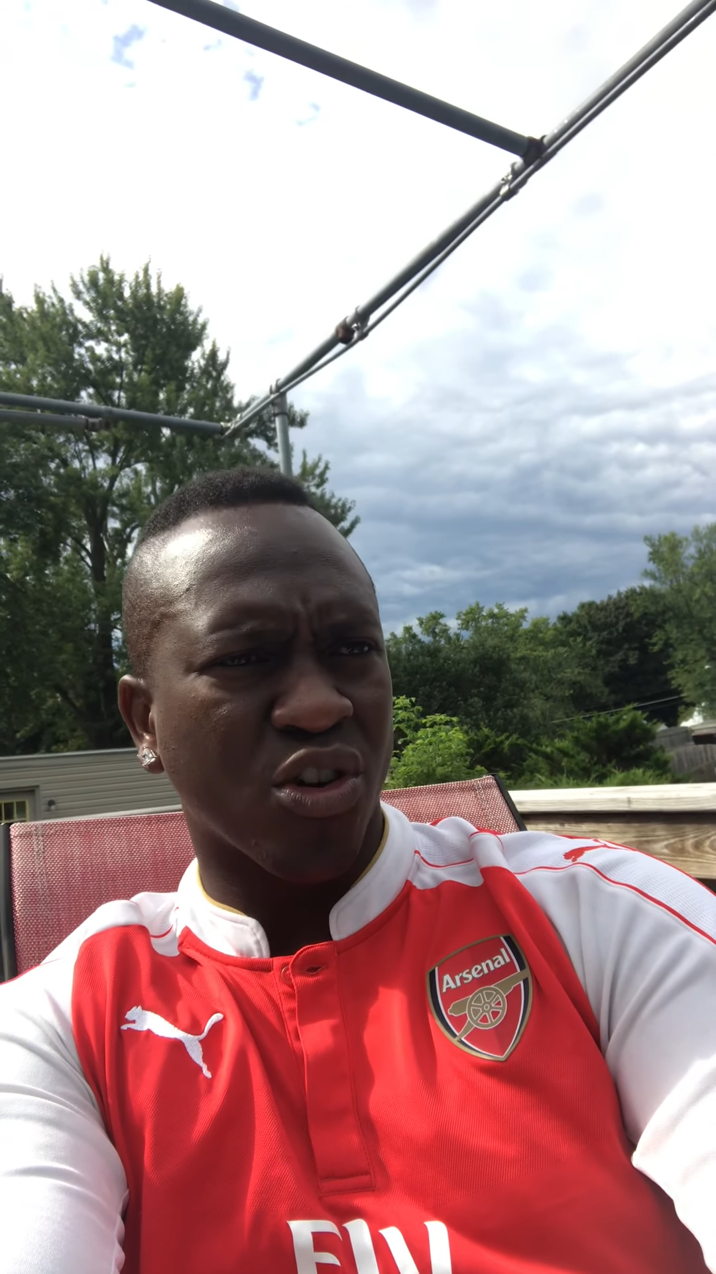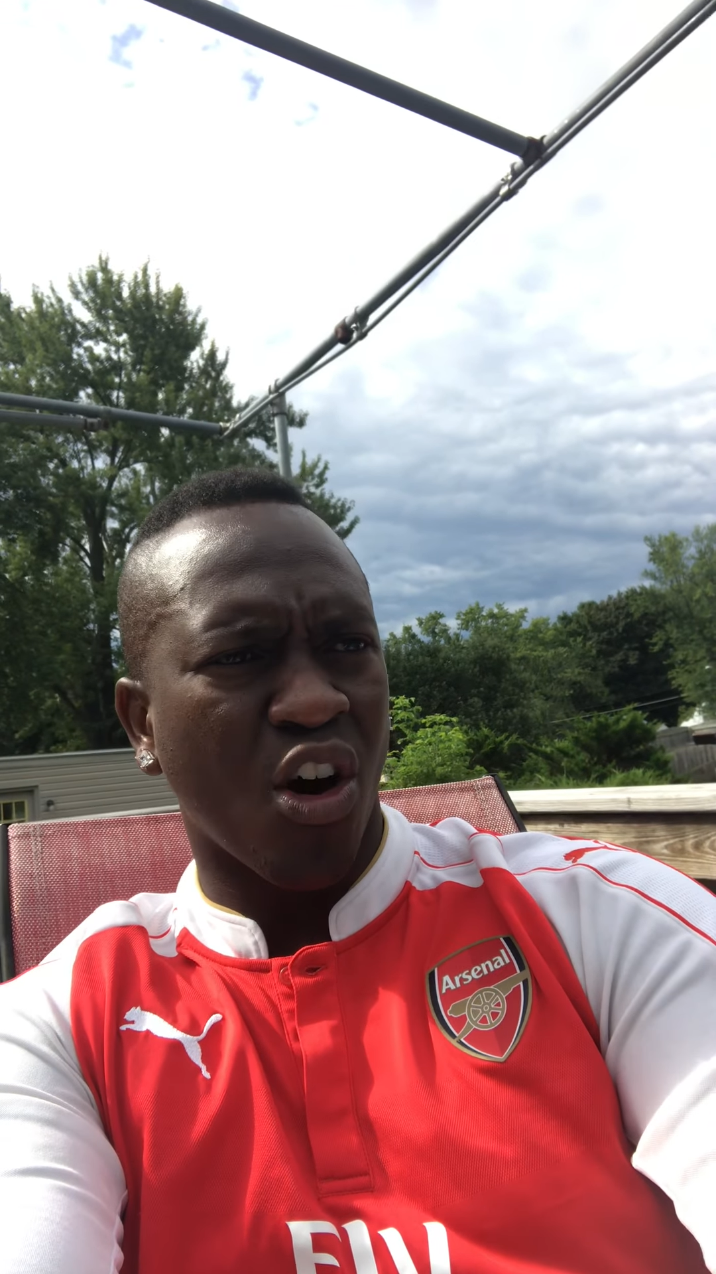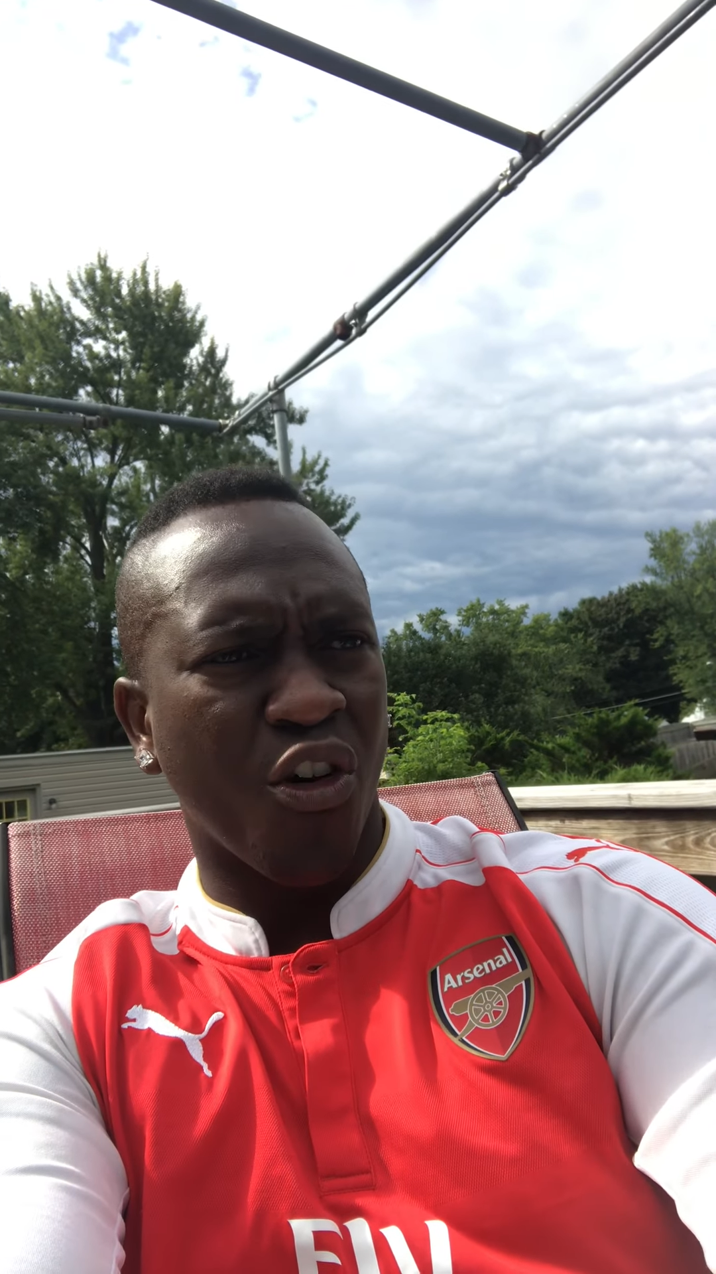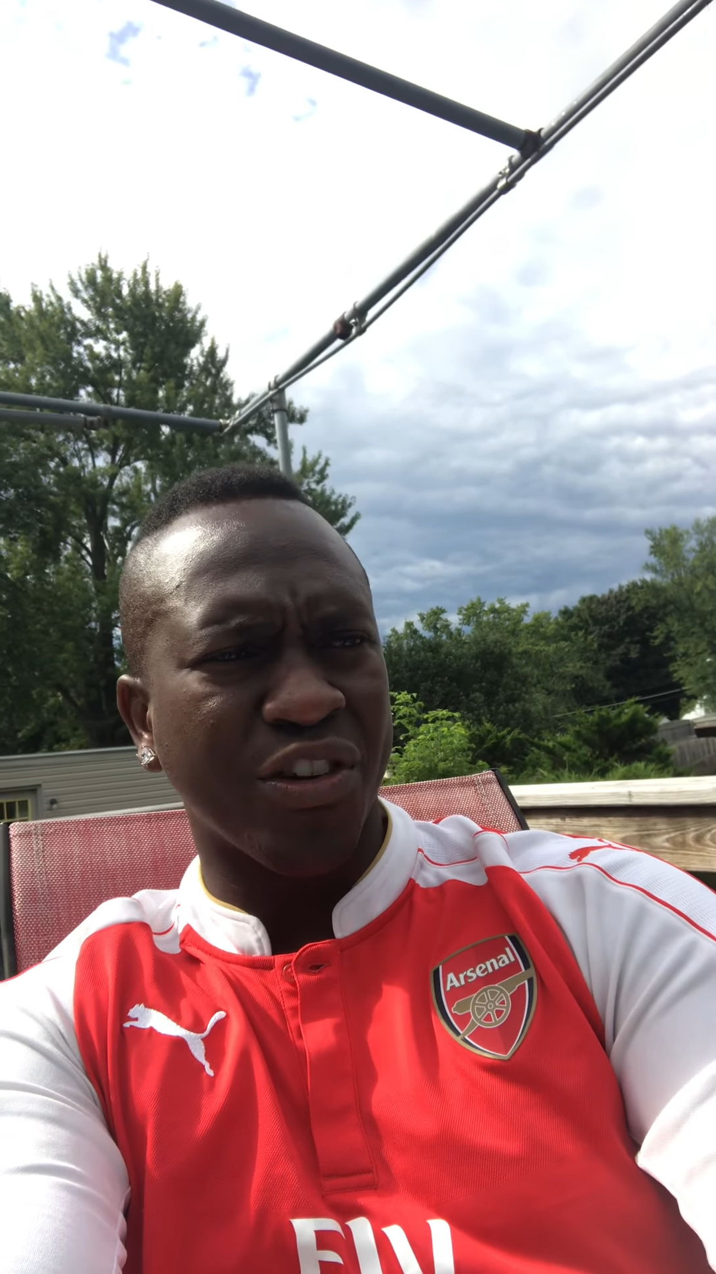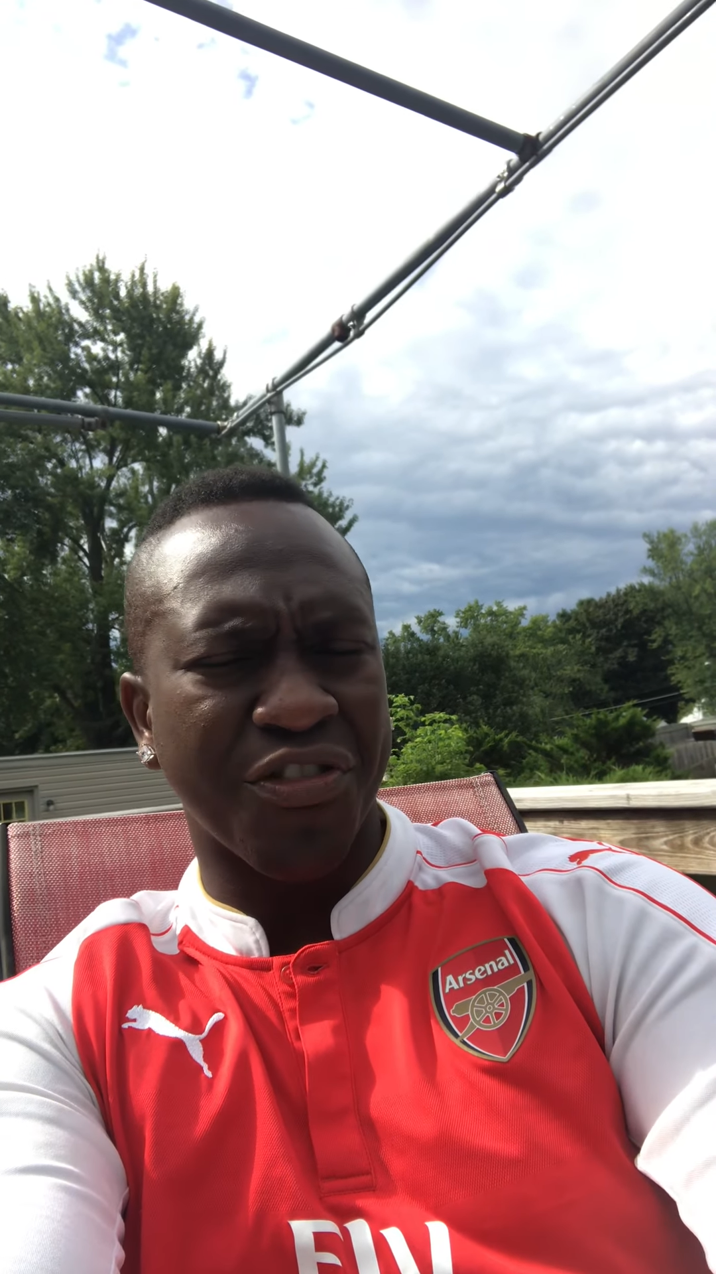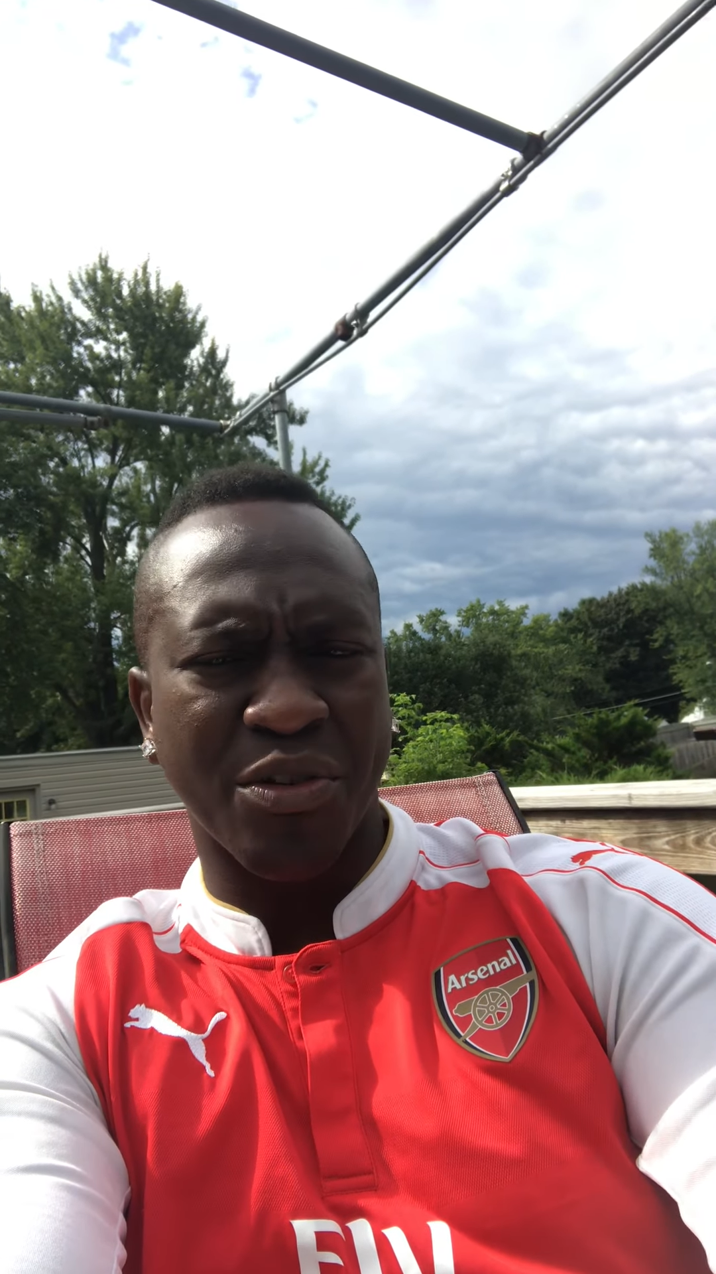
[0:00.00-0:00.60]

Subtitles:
confident.